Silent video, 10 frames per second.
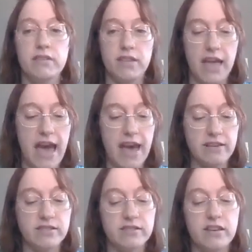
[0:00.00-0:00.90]
the
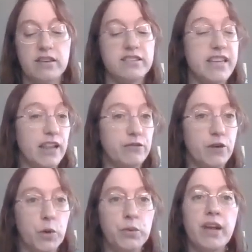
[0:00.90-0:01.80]
gas,
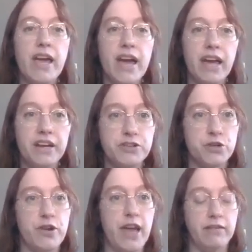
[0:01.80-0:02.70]
telephone, and
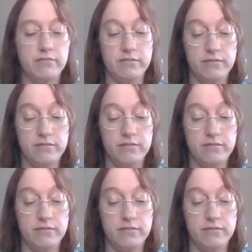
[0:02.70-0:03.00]
internet.